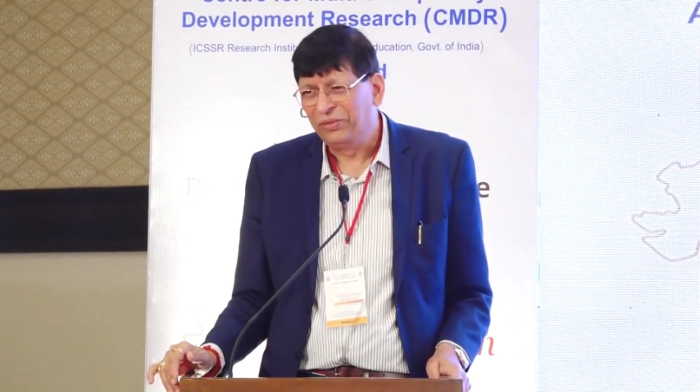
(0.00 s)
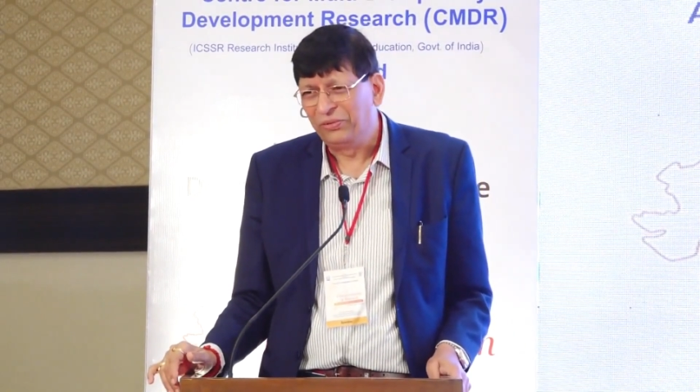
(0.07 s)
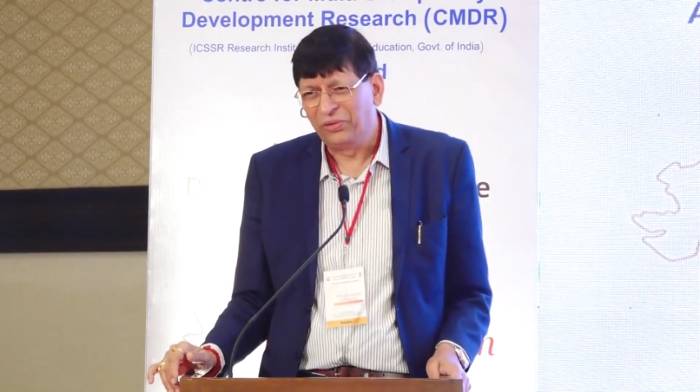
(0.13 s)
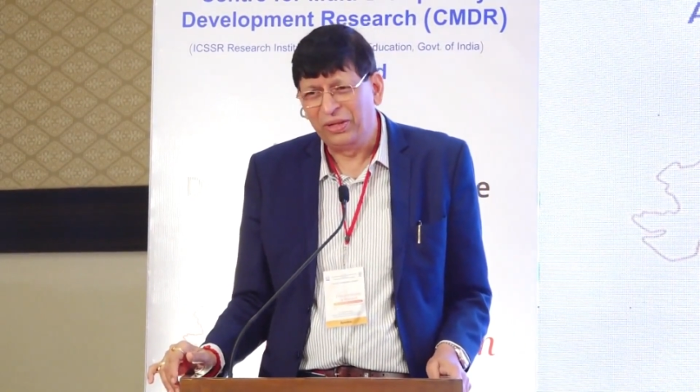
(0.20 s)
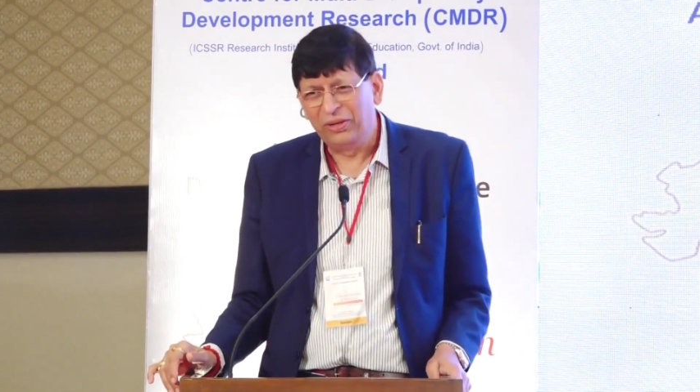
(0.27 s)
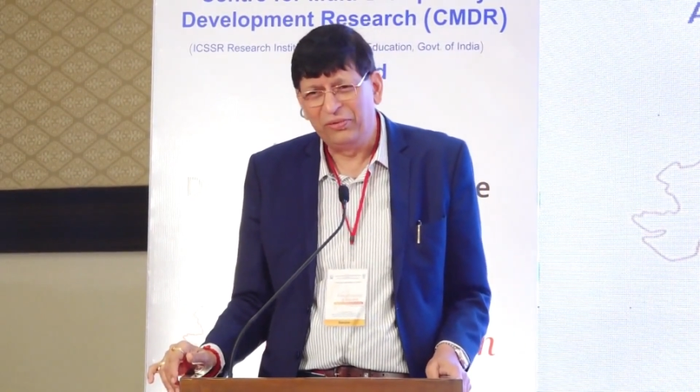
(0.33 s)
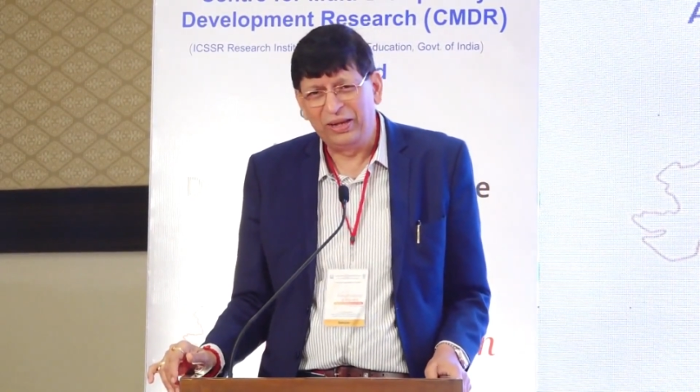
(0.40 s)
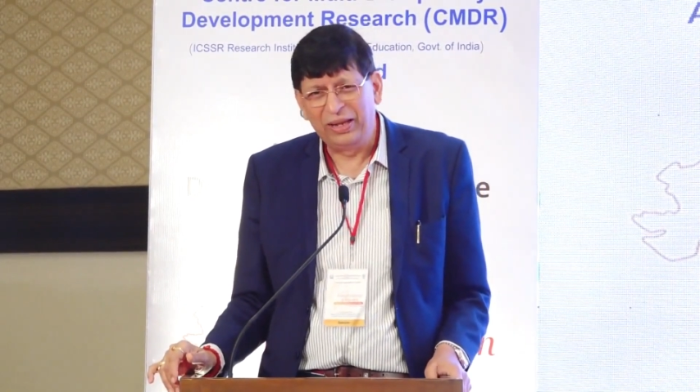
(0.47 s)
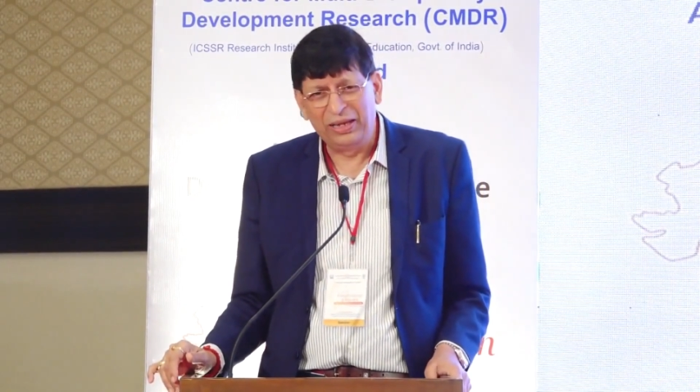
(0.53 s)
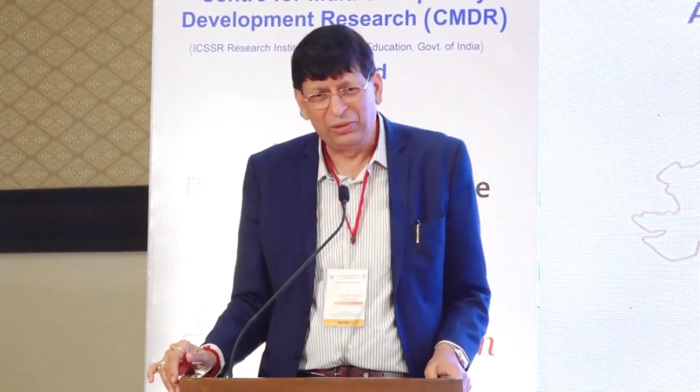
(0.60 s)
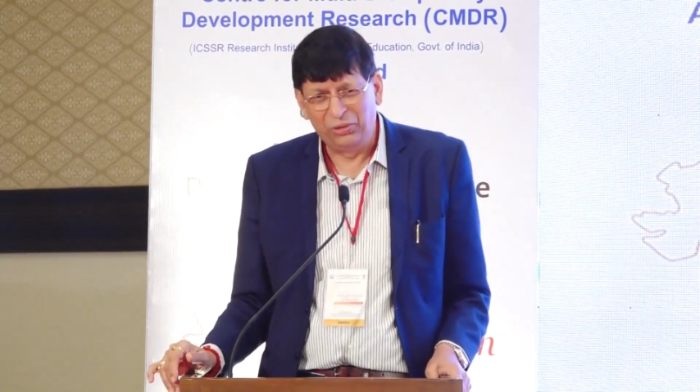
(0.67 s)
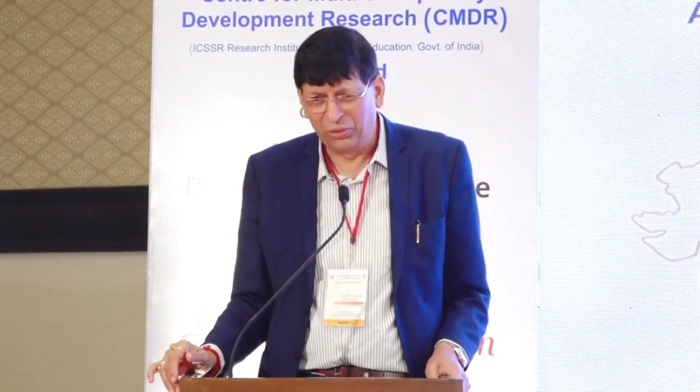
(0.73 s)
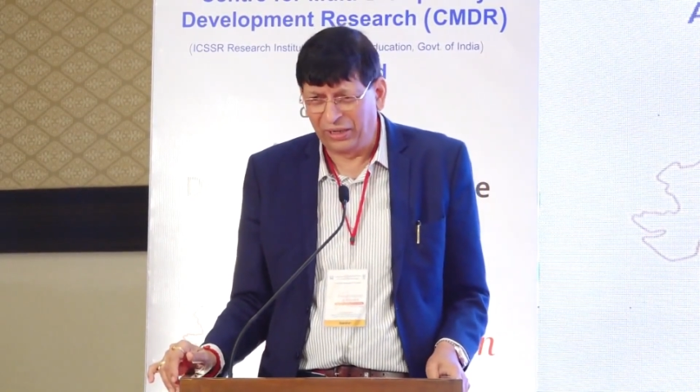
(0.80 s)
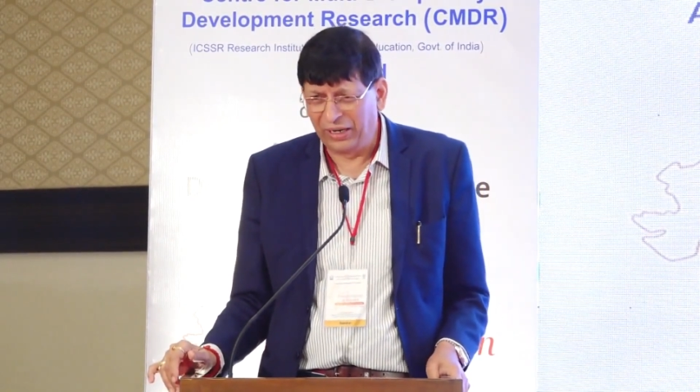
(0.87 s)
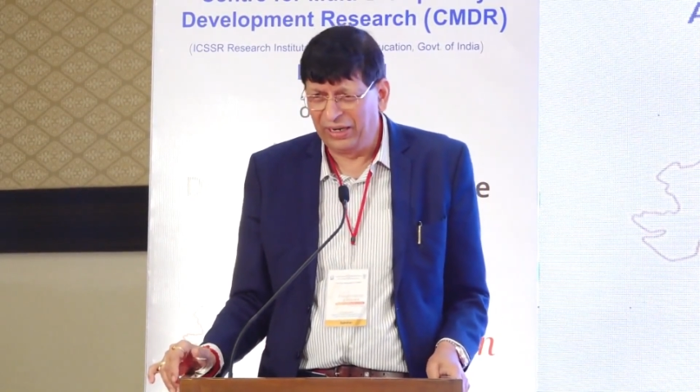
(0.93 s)
Today, when I
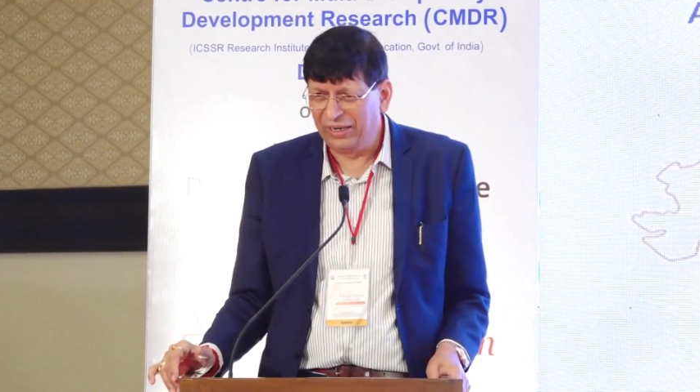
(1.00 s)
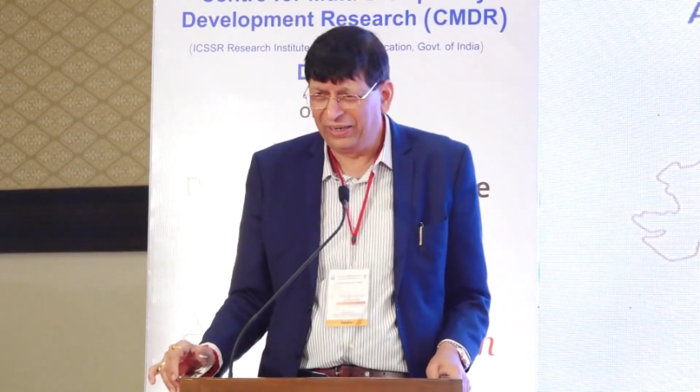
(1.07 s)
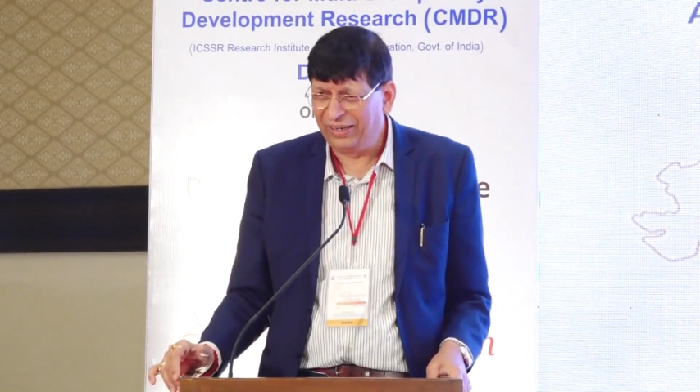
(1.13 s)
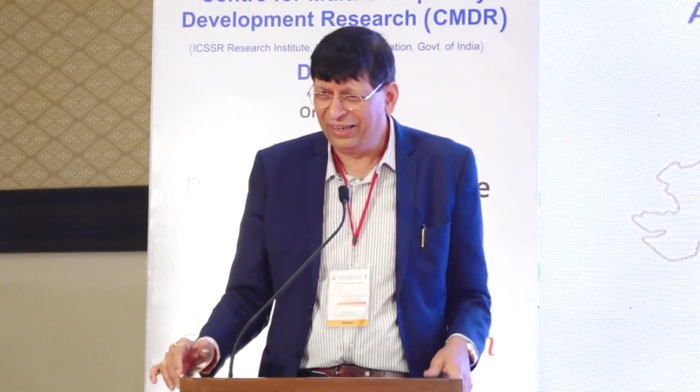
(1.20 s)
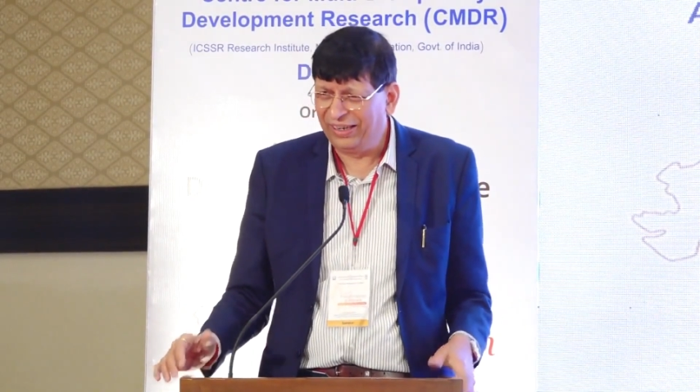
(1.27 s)
look at